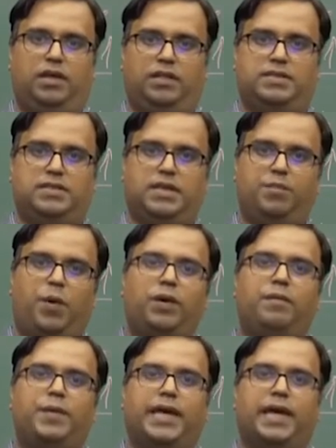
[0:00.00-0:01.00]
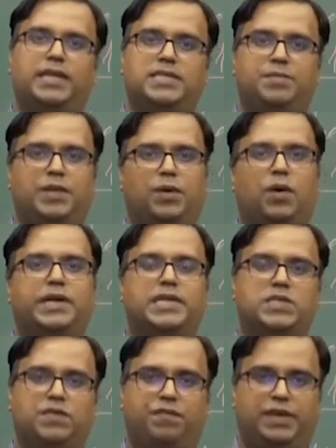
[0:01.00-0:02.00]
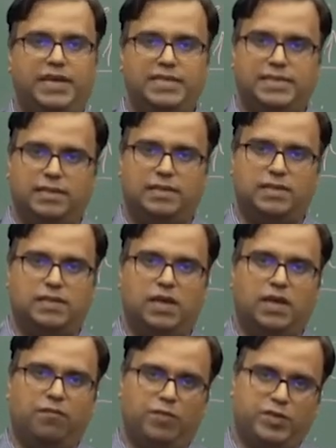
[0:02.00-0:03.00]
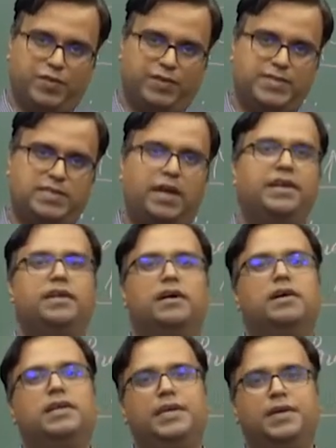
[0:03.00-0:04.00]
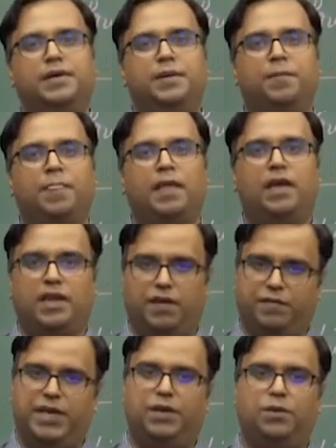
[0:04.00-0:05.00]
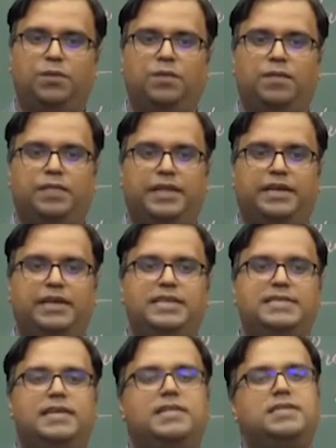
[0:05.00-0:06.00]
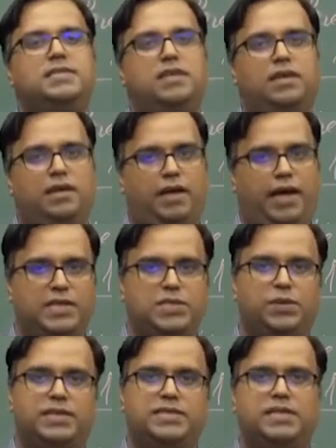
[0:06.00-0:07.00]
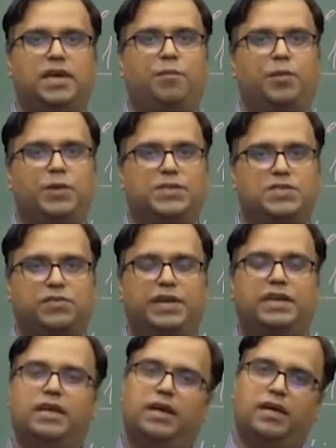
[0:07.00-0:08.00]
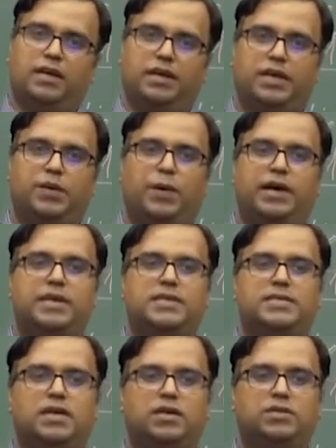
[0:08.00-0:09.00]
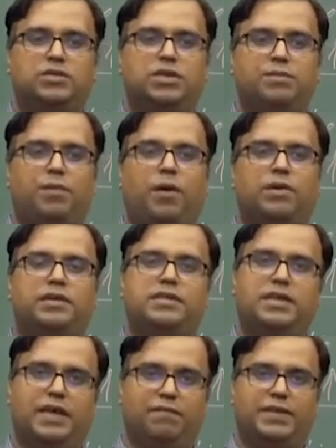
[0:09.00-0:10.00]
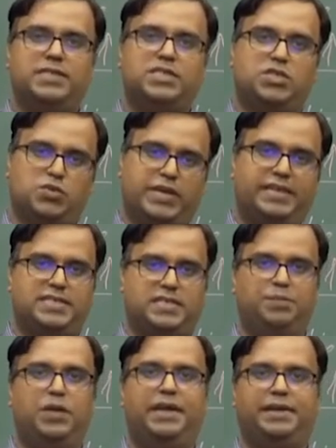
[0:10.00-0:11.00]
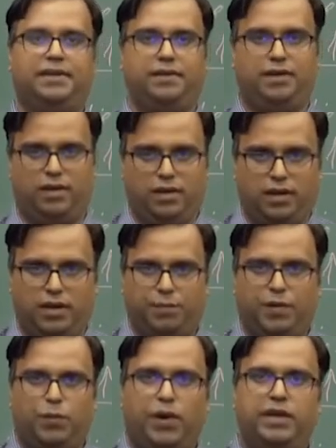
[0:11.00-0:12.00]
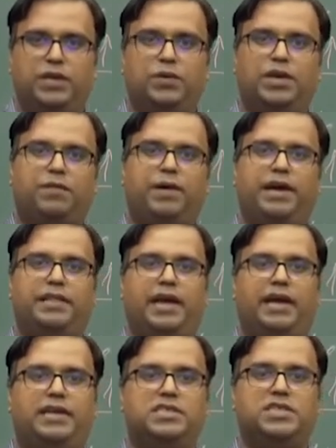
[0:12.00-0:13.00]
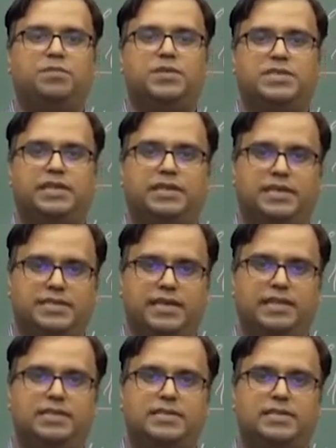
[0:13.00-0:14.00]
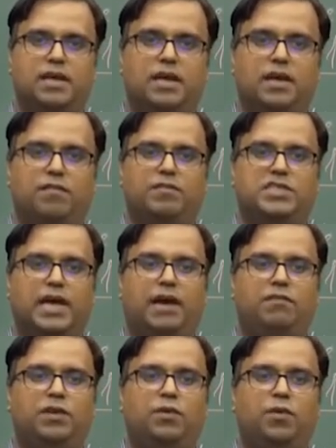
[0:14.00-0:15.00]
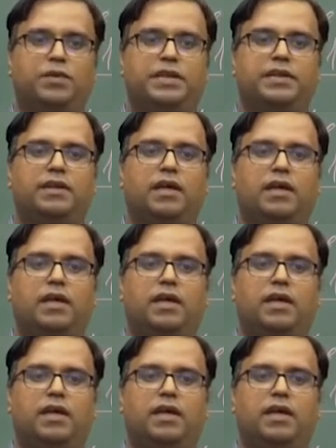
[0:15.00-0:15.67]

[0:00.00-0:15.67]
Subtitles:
This is an important mechanism in the context of T cells, which we have studied earlier. Now, we know that T cells, as you can see up on your screen, requires two important events to get stimulated. Number one, you require the antigen presenting cells, which have to hone in.